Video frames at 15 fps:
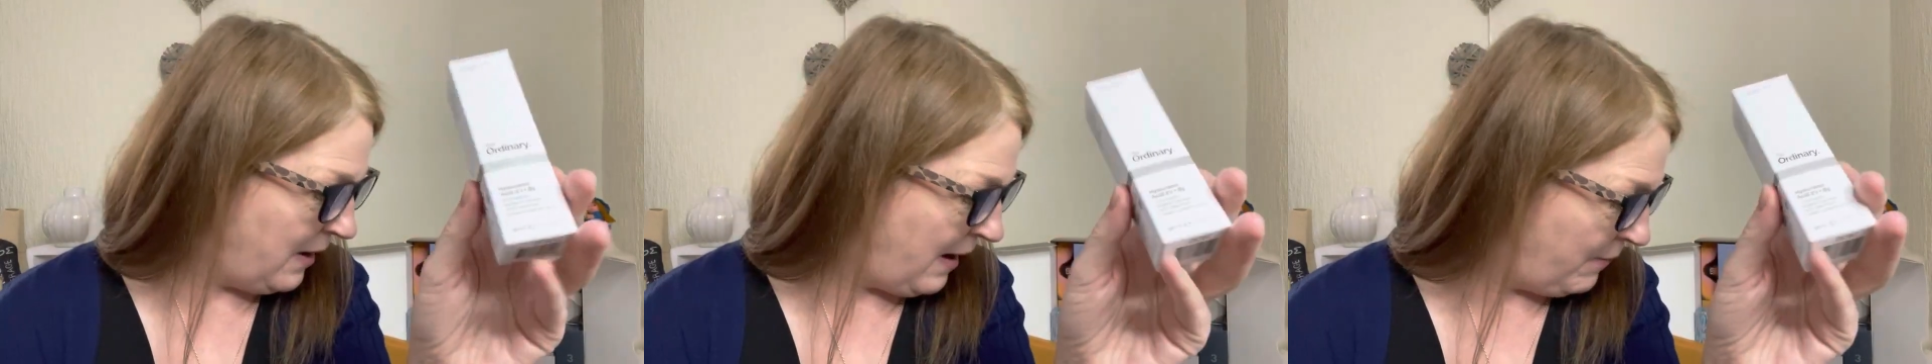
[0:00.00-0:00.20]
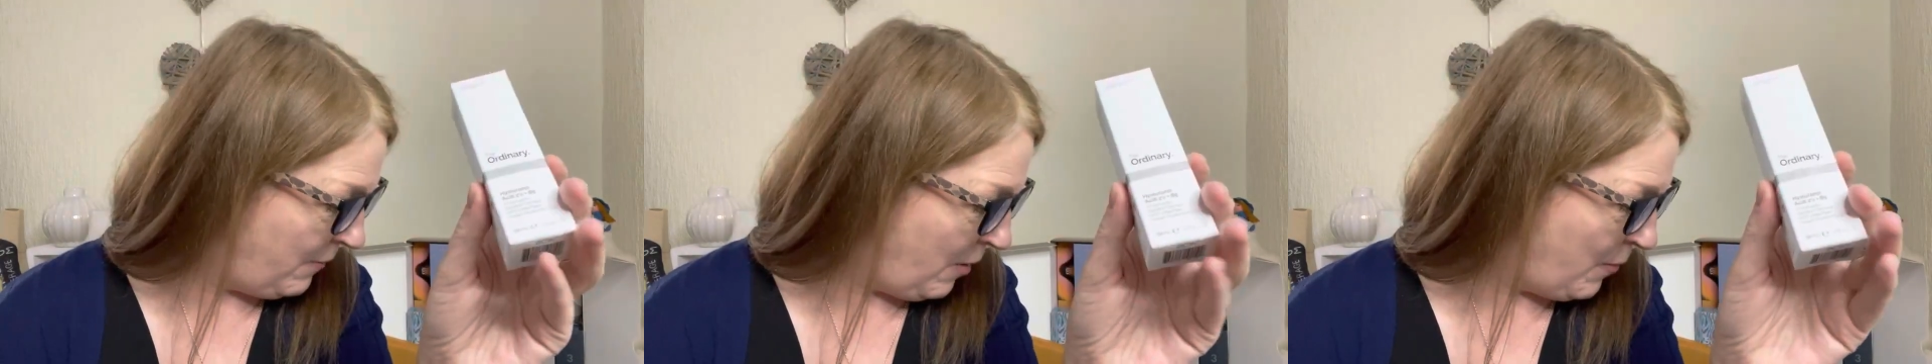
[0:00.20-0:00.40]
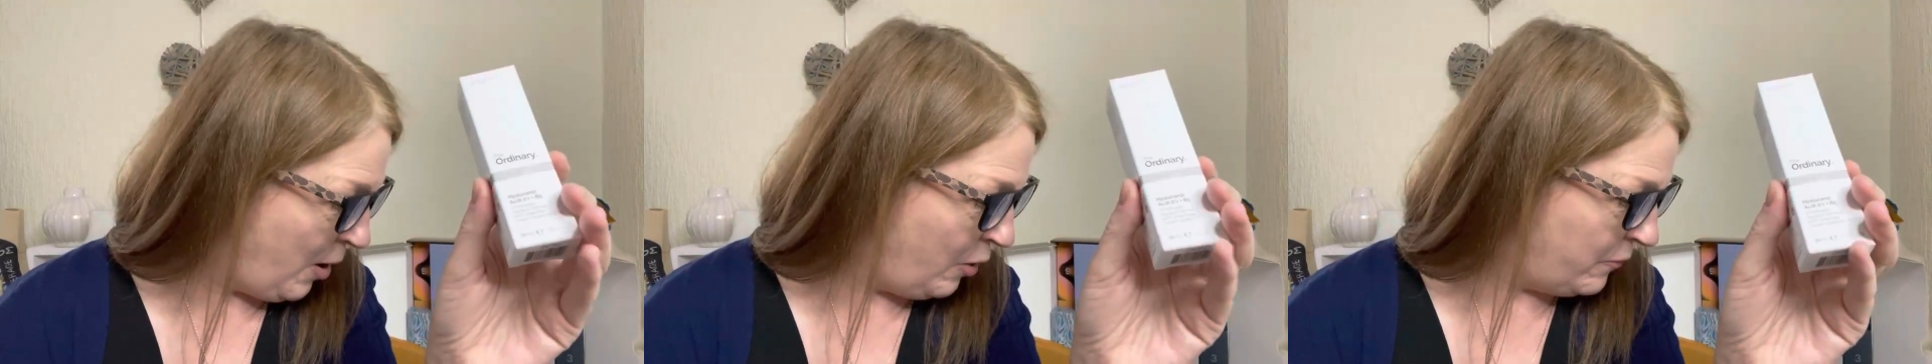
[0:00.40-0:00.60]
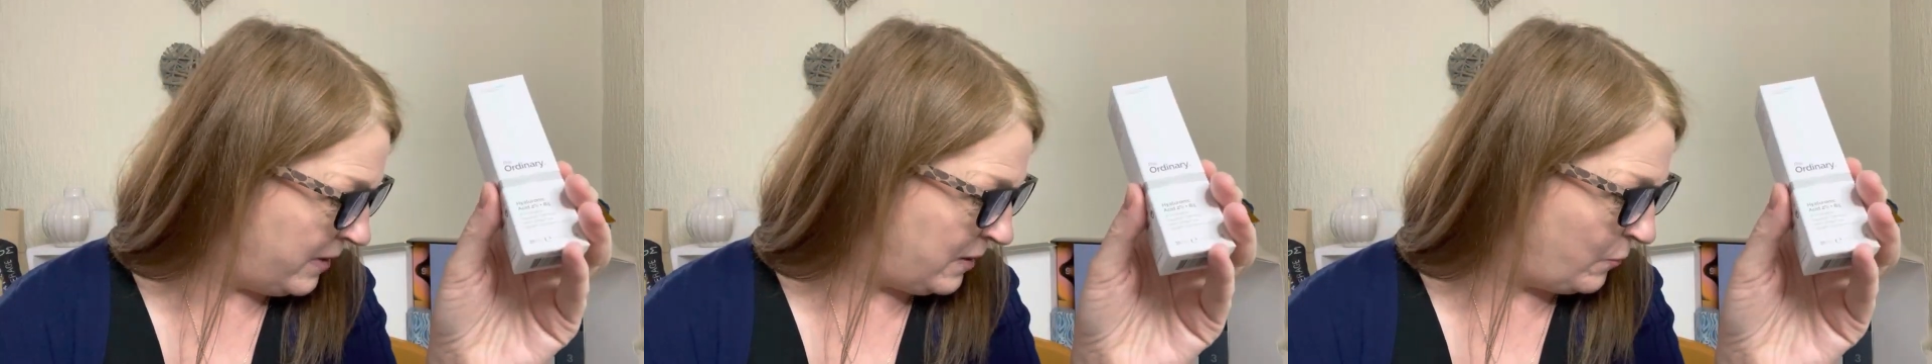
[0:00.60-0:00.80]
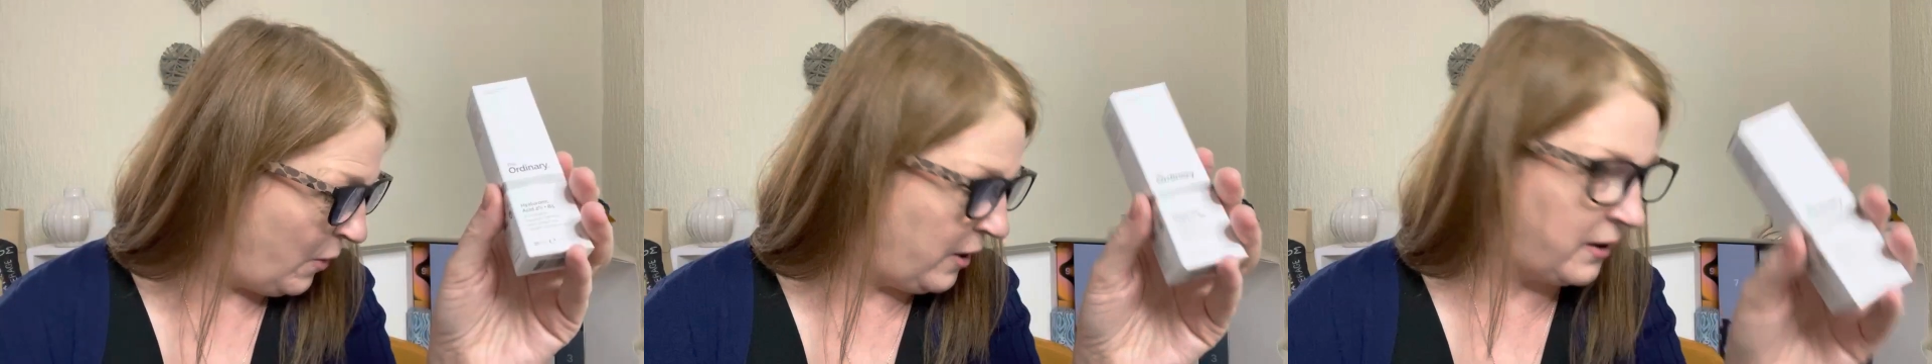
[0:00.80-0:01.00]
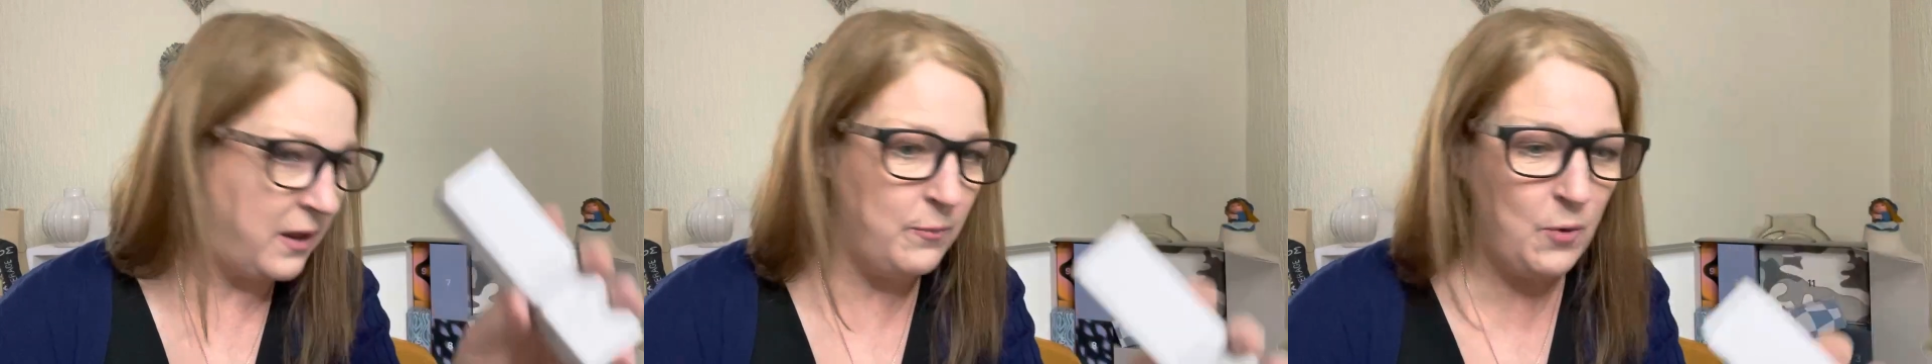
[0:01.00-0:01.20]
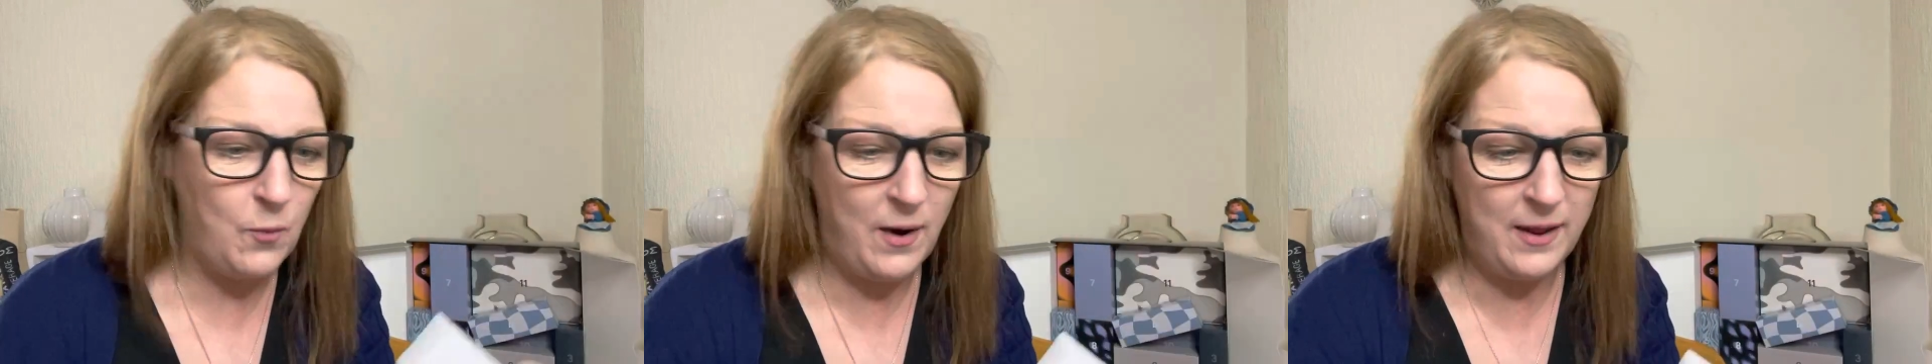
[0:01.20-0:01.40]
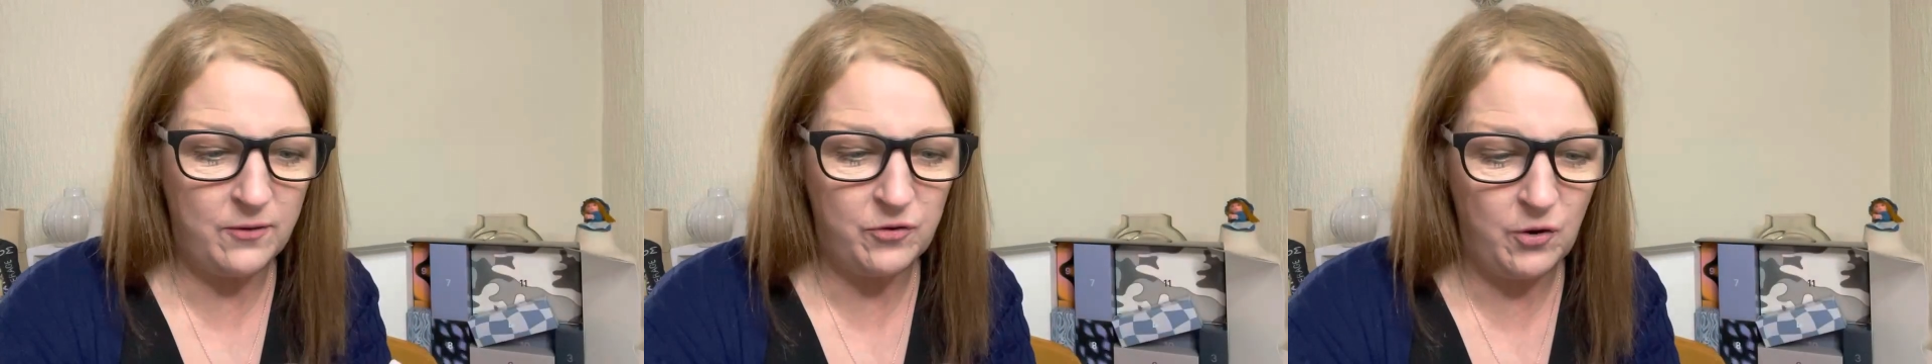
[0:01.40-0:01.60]
already working my
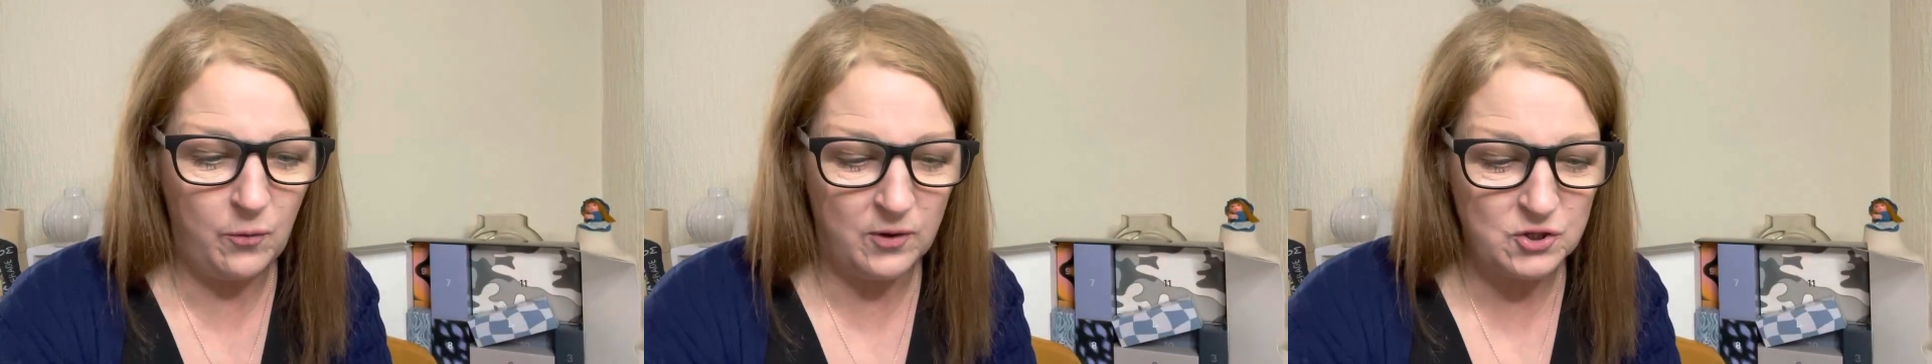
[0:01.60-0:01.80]
way through.